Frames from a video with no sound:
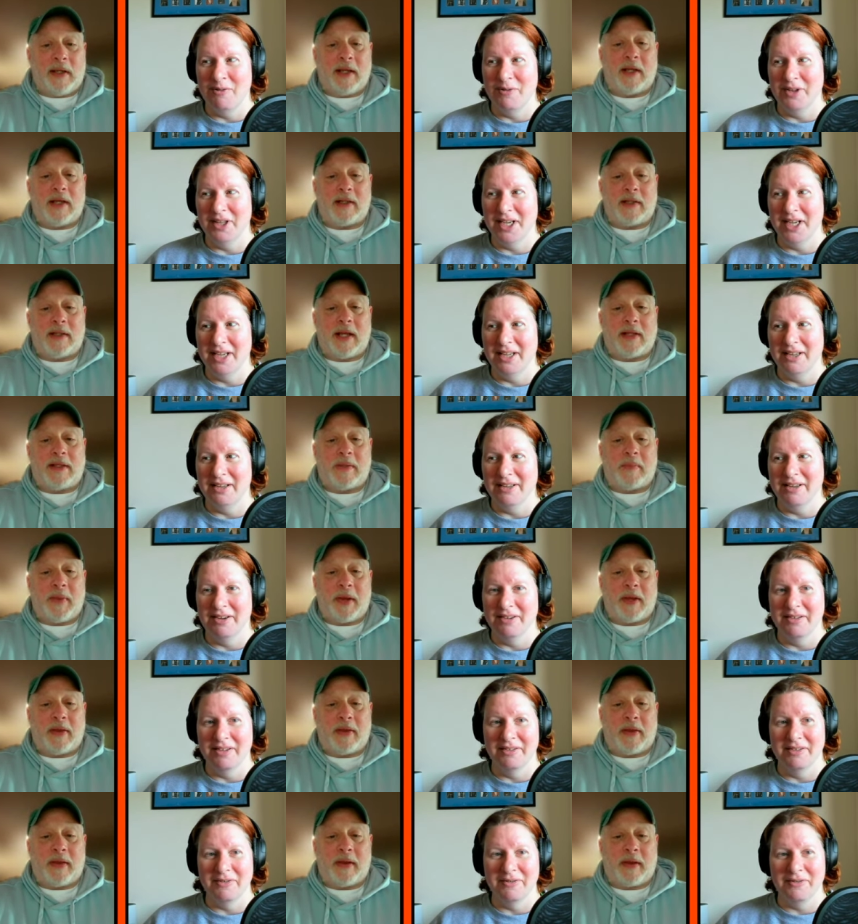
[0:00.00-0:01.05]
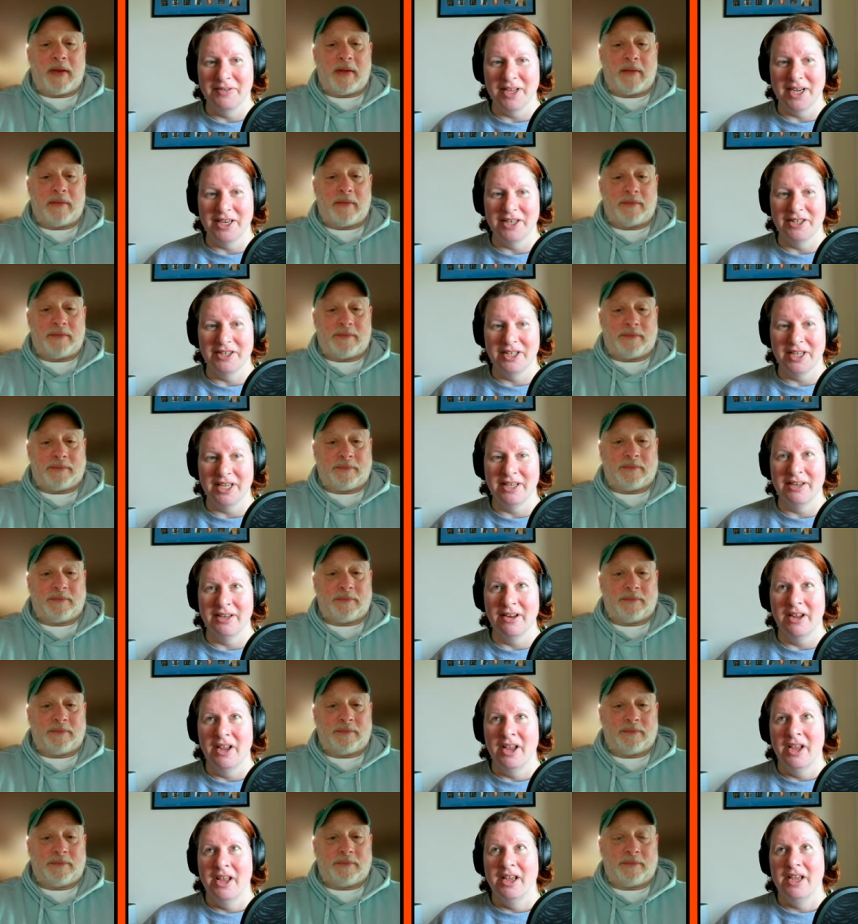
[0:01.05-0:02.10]
Speaker 1: is. That's a big you know, thing. Flyers can
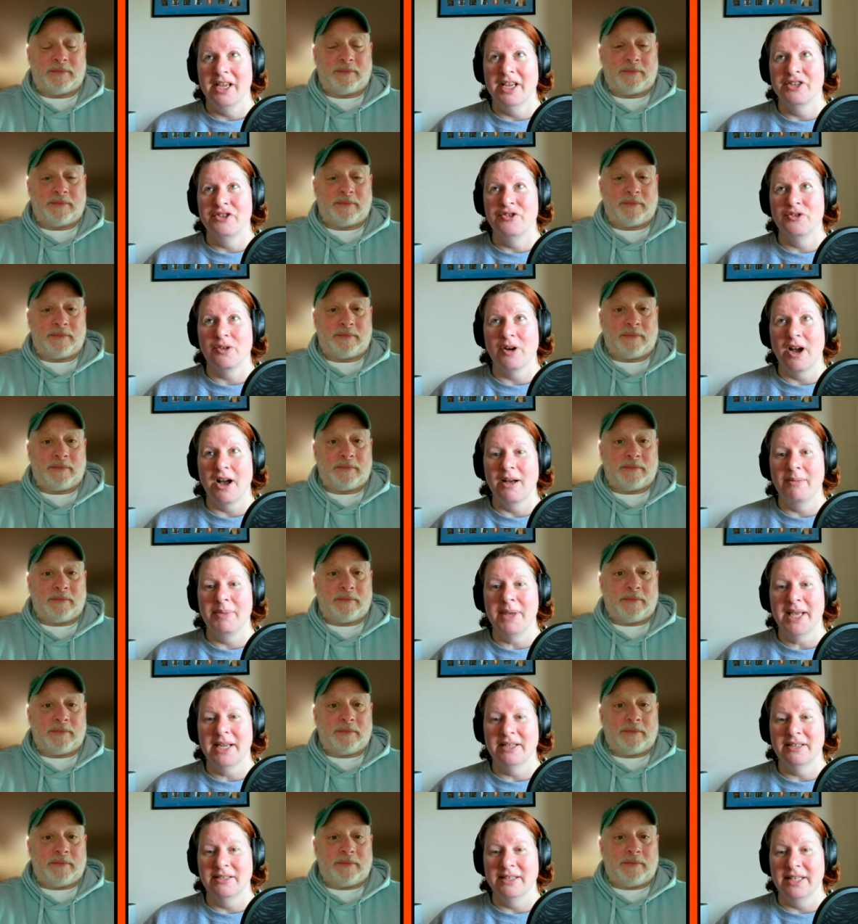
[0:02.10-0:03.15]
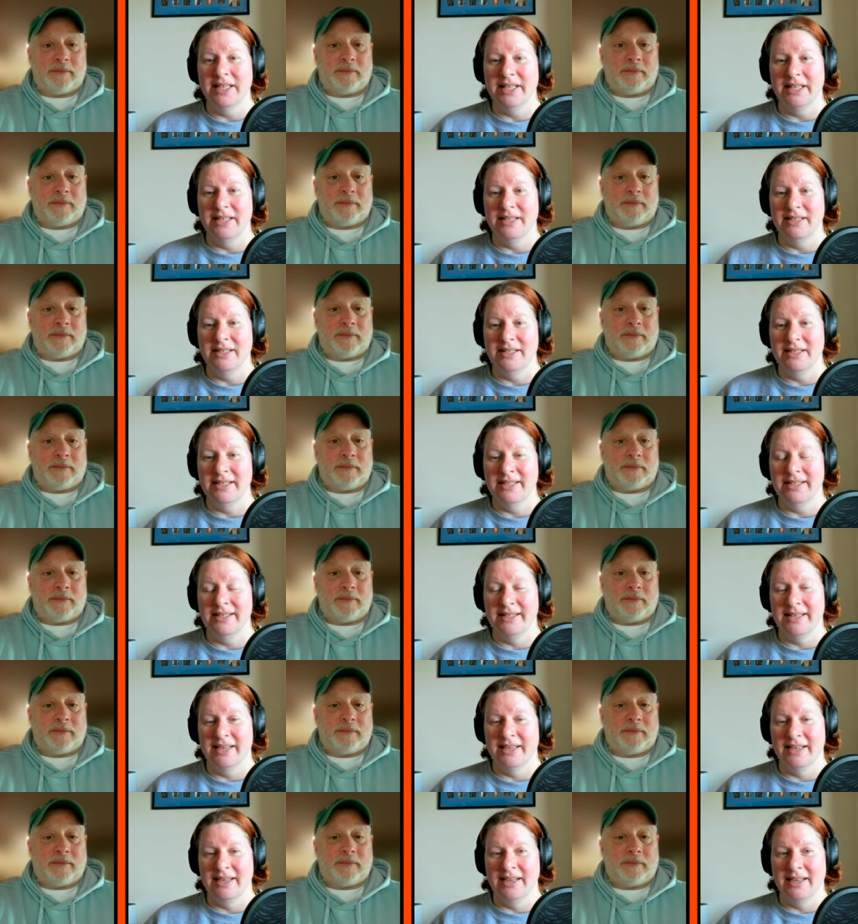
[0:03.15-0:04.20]
can draw penalties
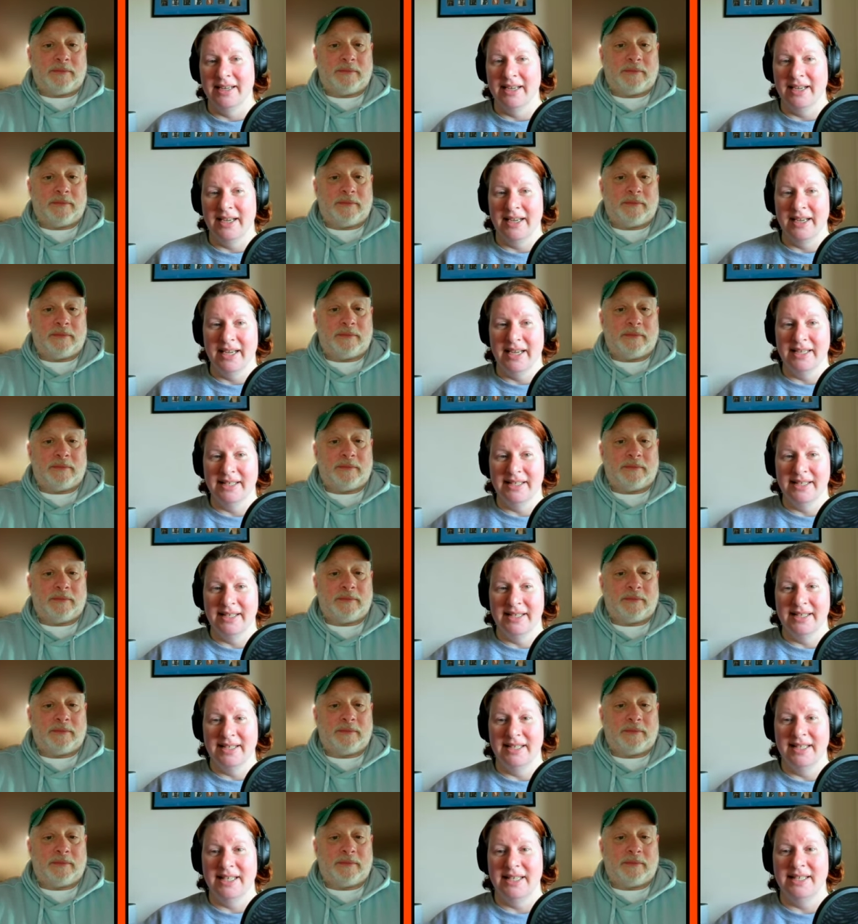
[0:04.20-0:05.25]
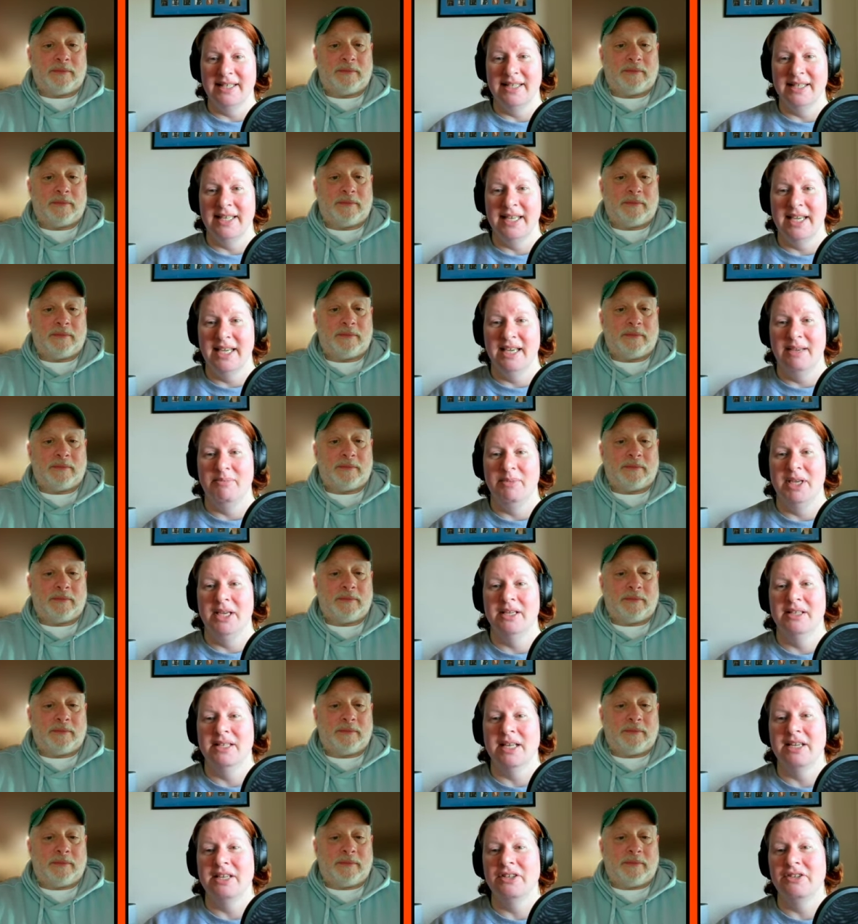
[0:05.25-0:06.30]
uh, against this team
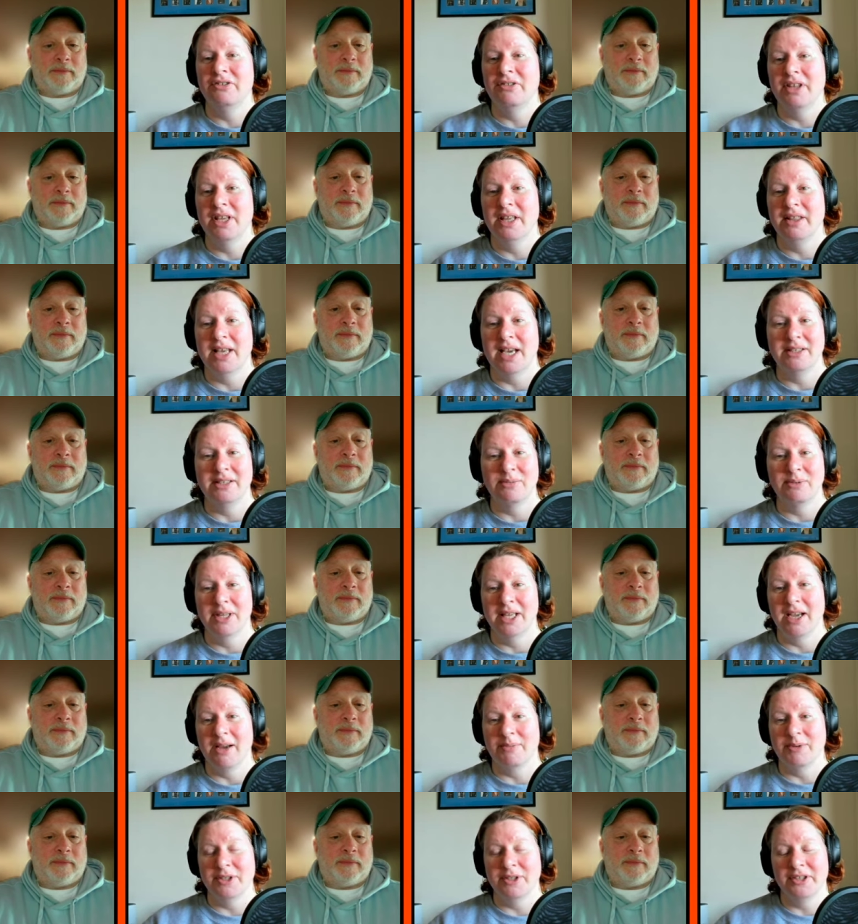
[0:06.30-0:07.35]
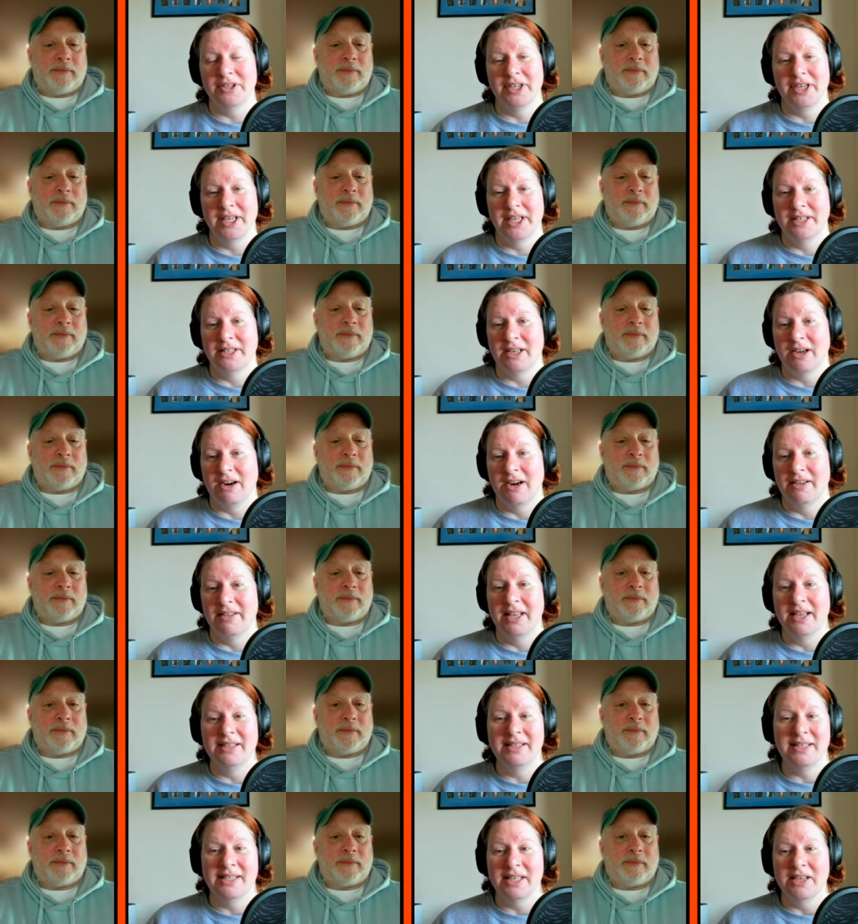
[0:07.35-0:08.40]
because I do think that's where the opportunities are. and
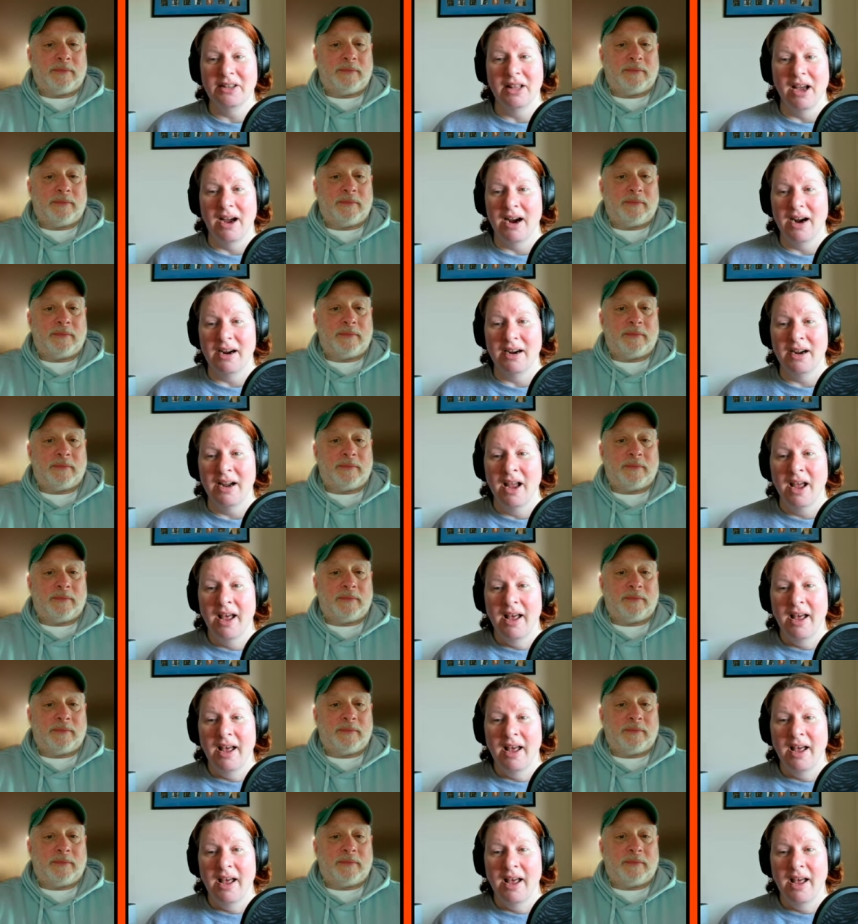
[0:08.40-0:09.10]
They still are.